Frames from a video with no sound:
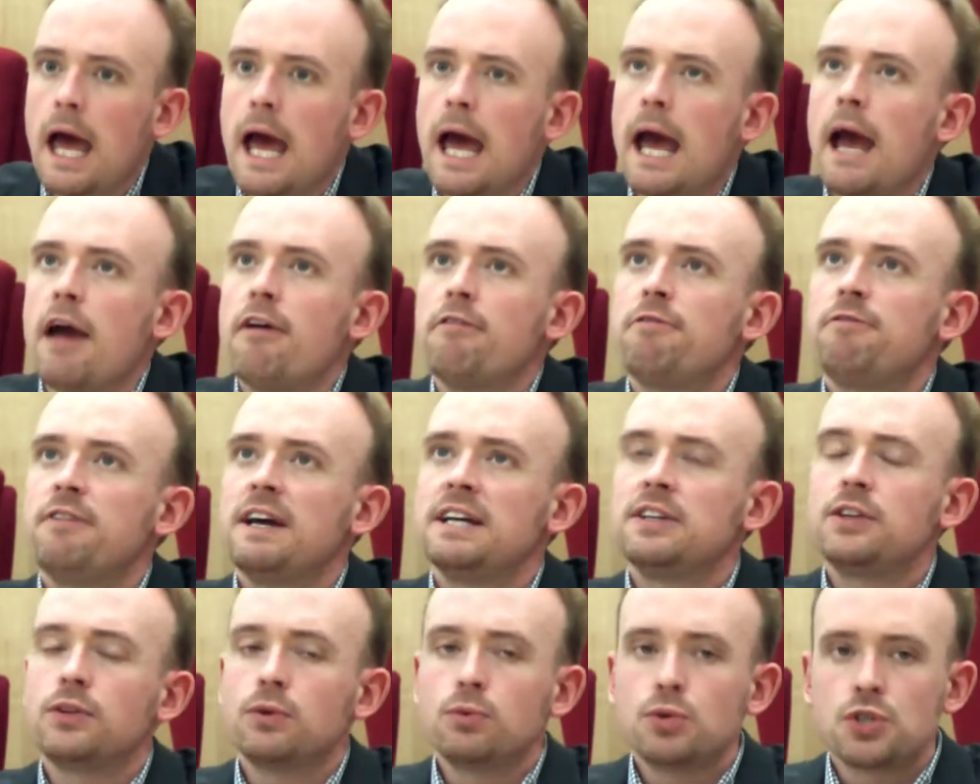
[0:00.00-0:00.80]
Uh,
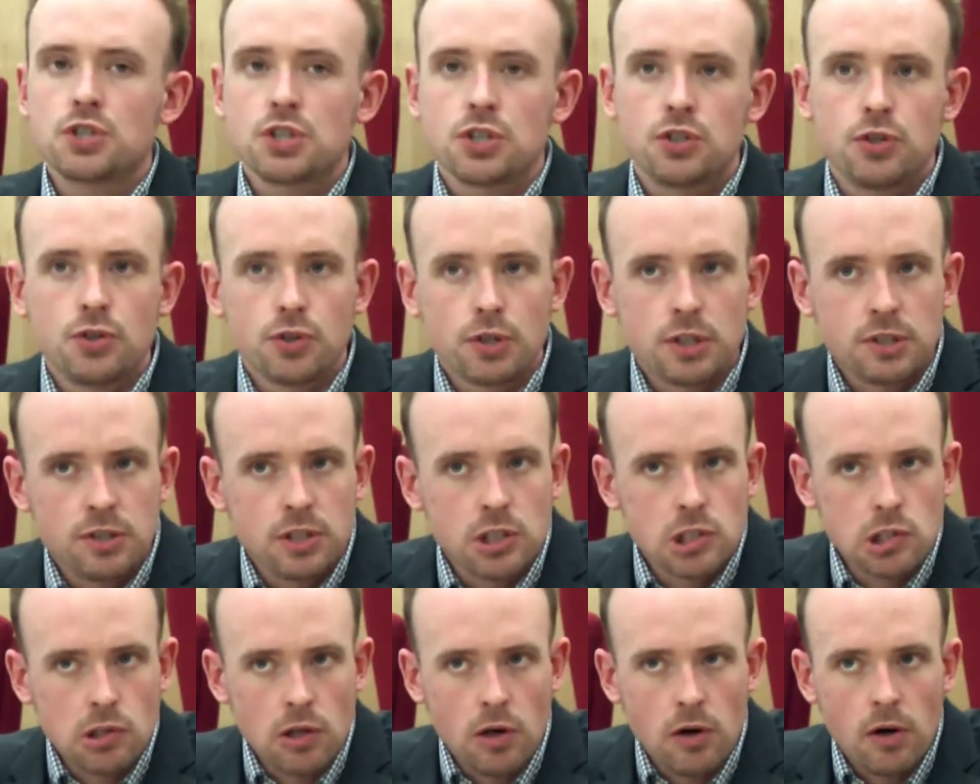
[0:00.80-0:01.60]
federal
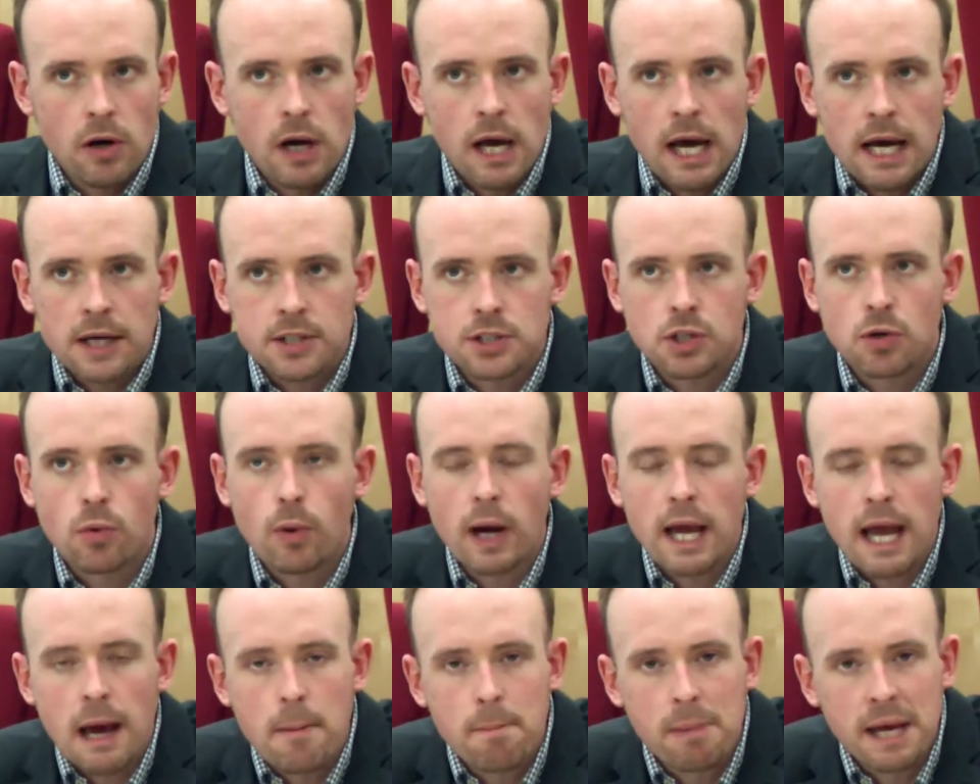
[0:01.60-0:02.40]
securities law has
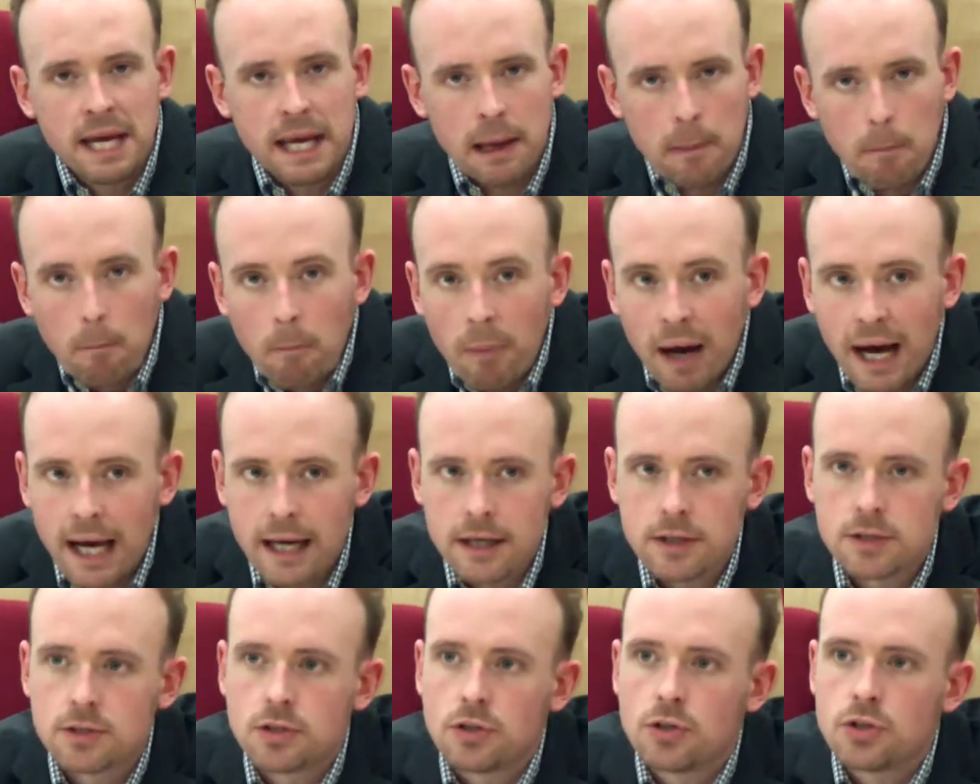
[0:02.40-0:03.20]
quite a big
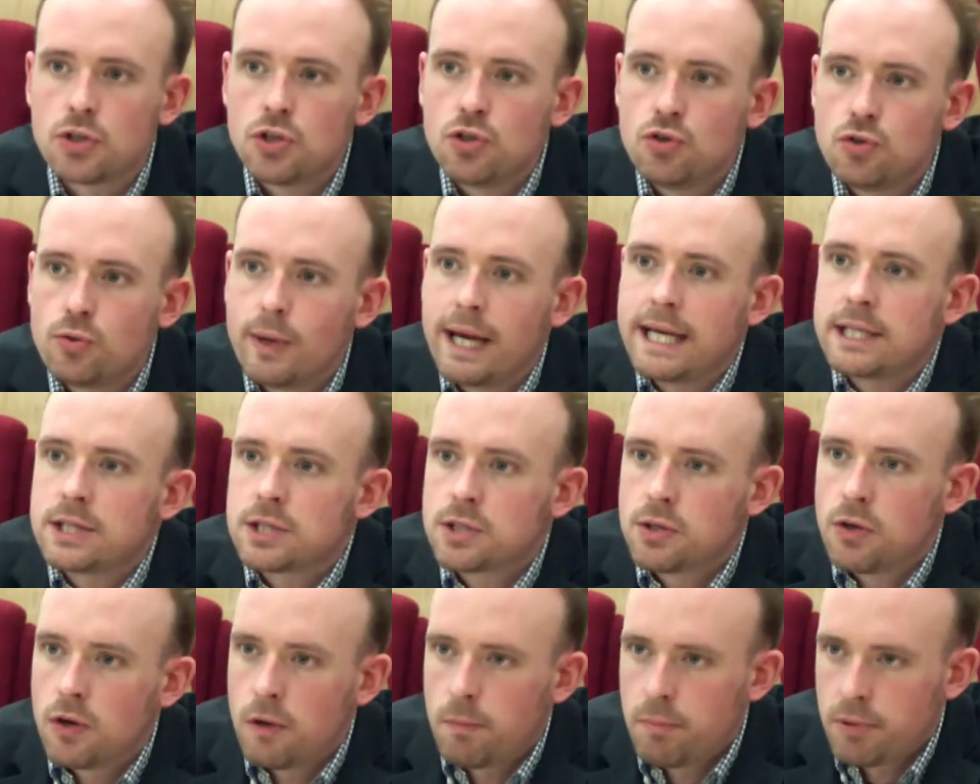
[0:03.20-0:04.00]
impact on
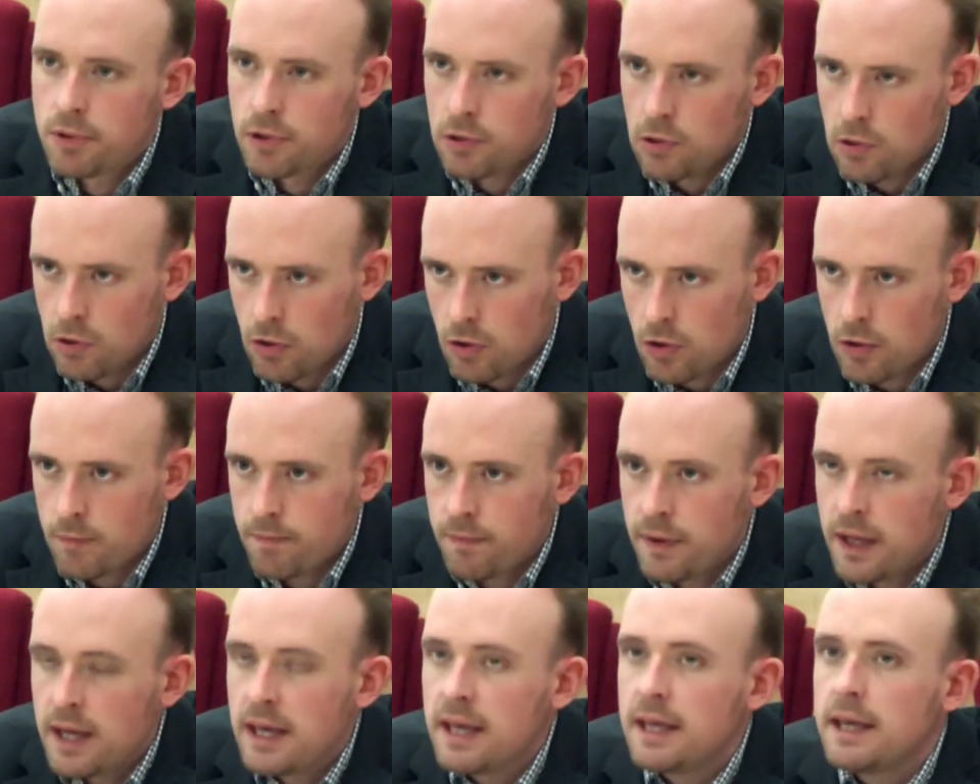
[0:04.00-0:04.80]
US corporate
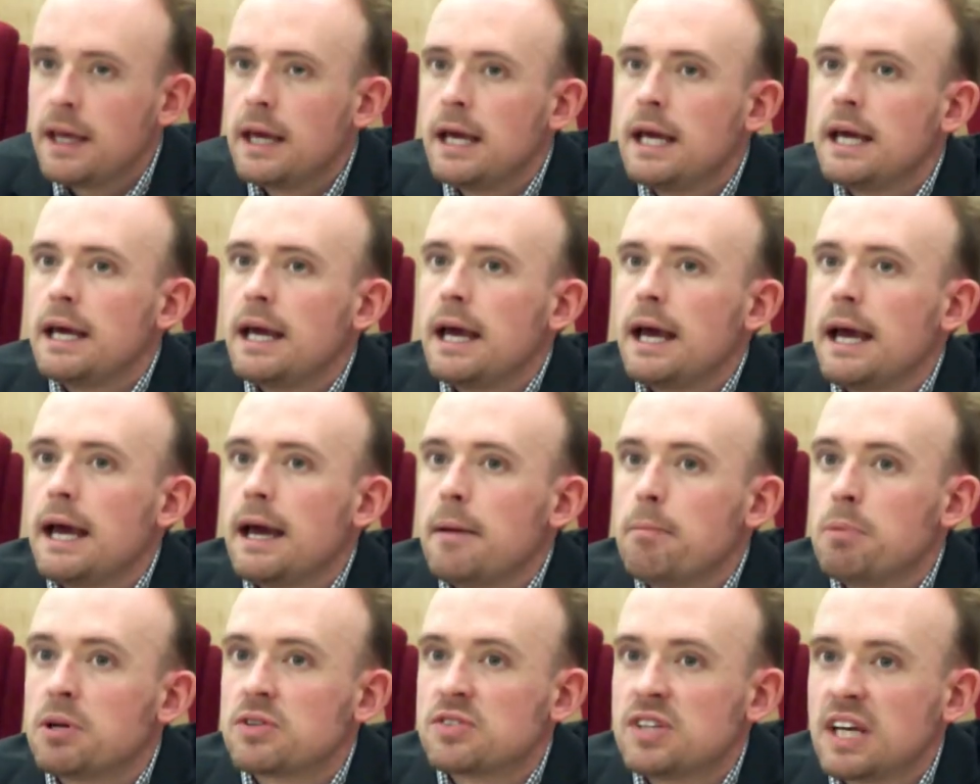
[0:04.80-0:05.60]
law,
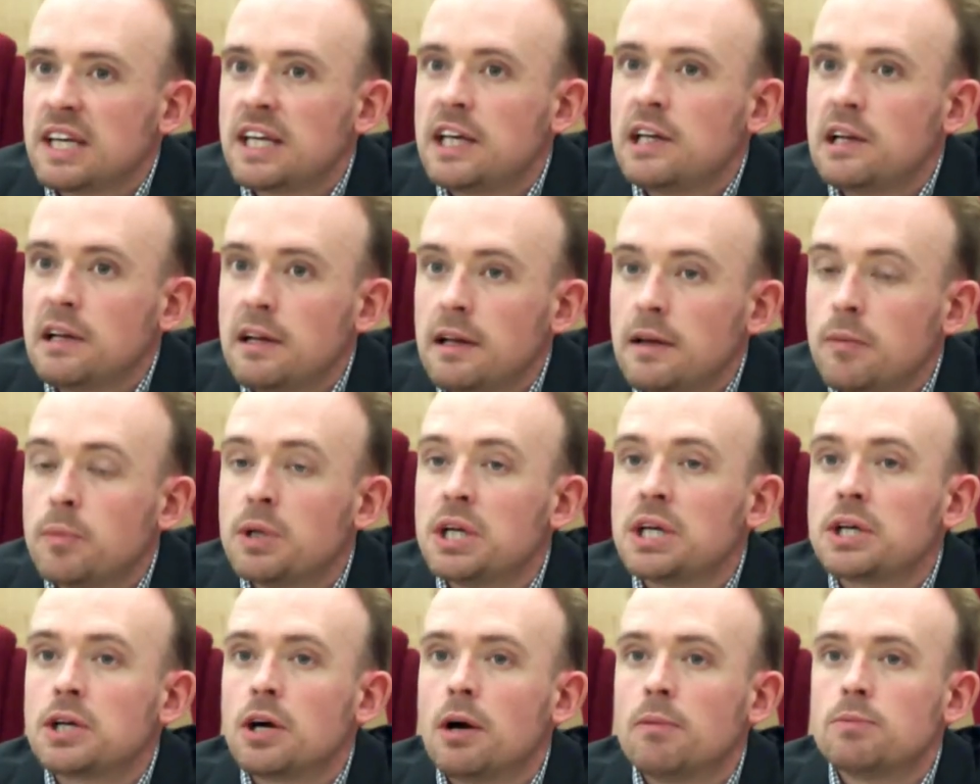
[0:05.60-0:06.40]
uh, particularly
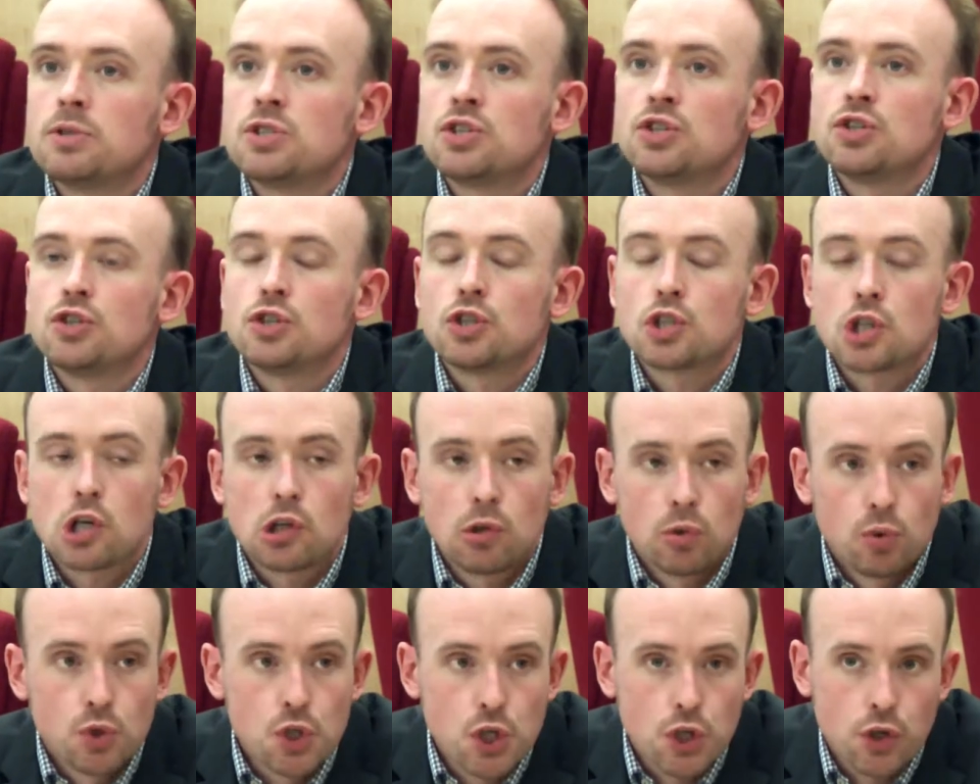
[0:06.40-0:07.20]
when it comes to
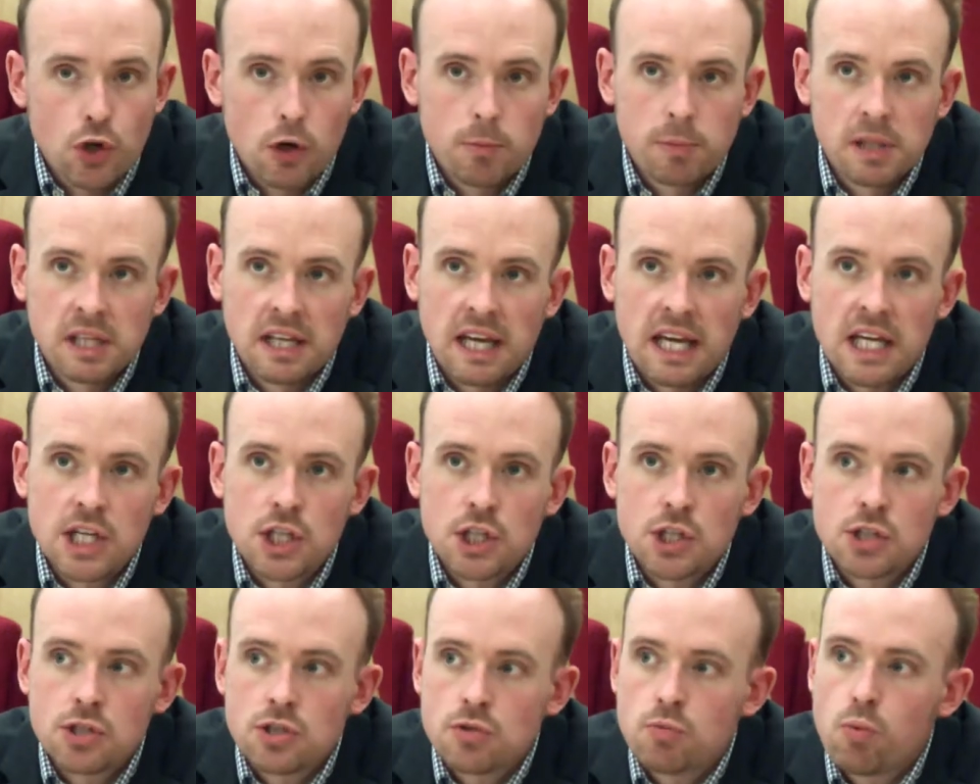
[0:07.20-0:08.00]
disclosure
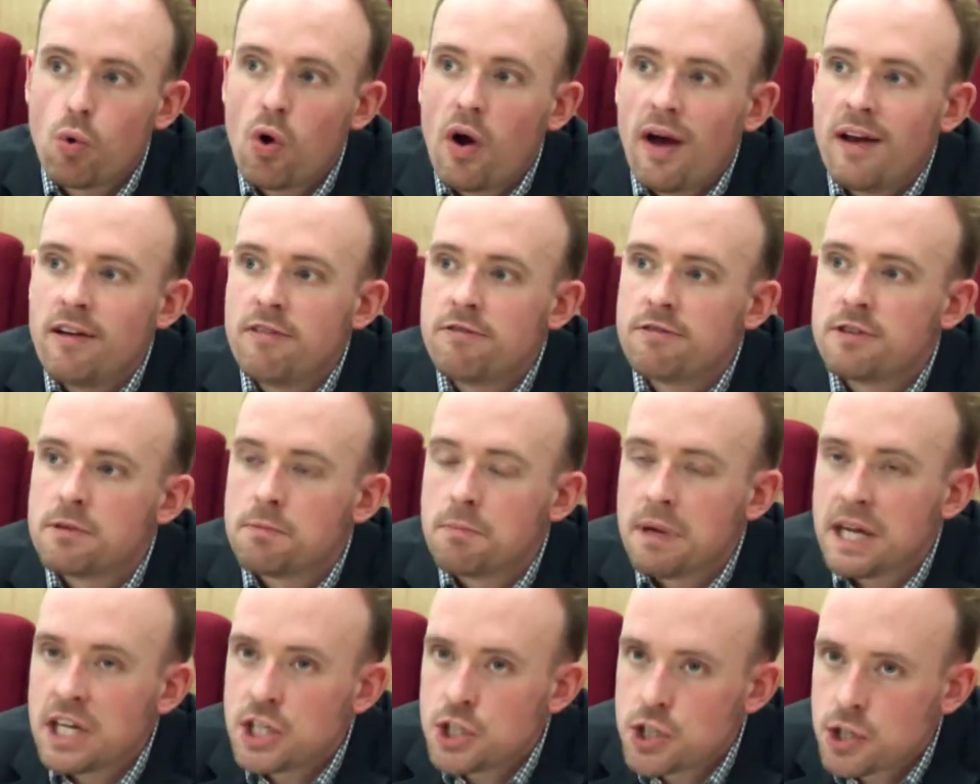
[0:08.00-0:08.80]
obligations, what
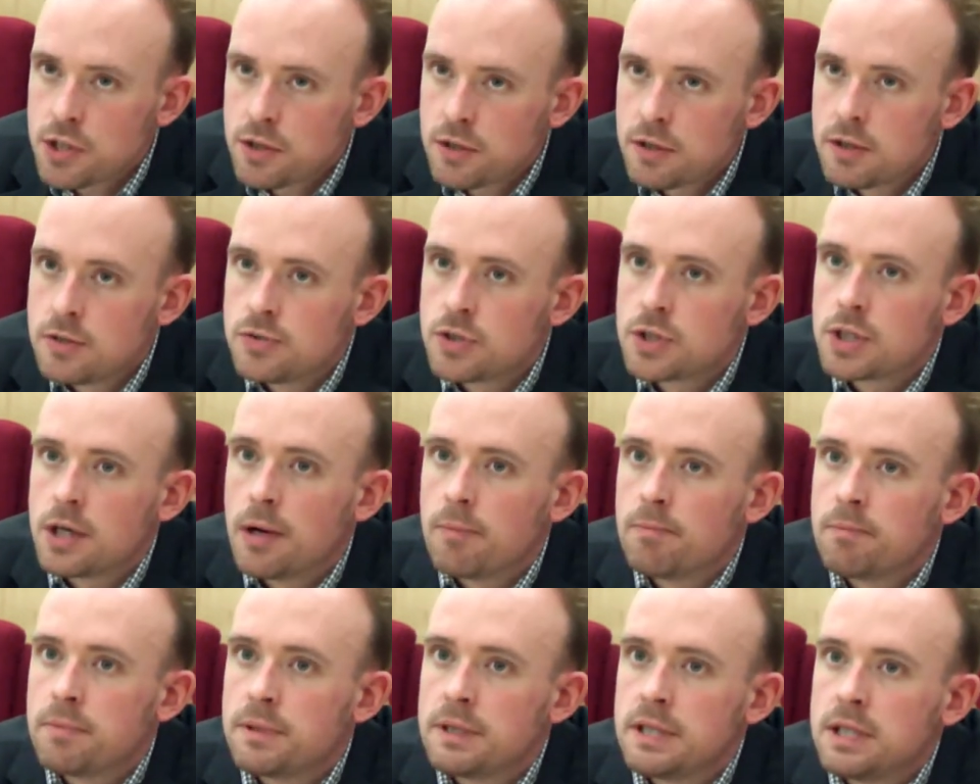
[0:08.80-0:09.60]
information the
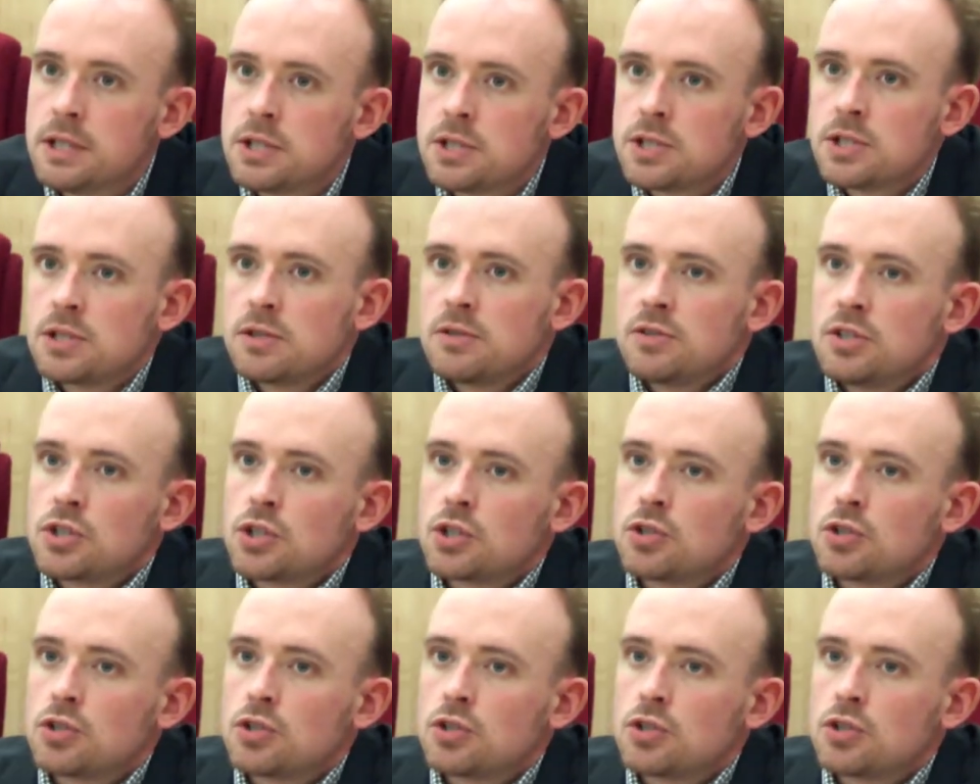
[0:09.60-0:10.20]
companies